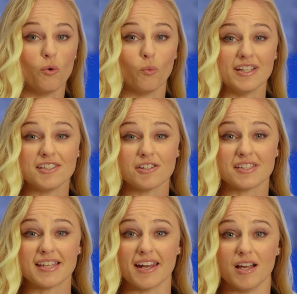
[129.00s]
Once you're
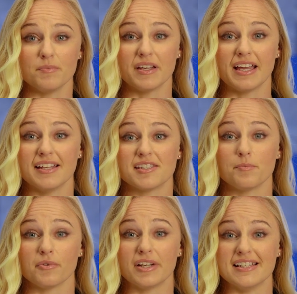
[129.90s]
set up, it's a
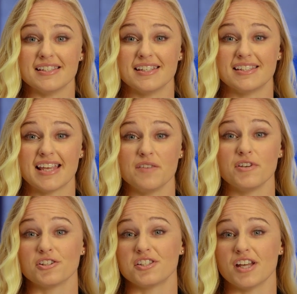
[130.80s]
breeze to save
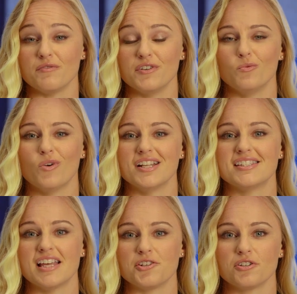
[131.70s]
your stuff in one
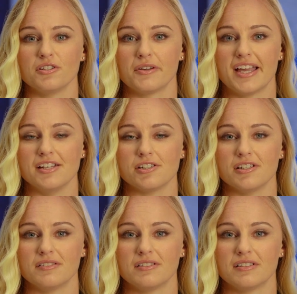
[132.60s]
central location.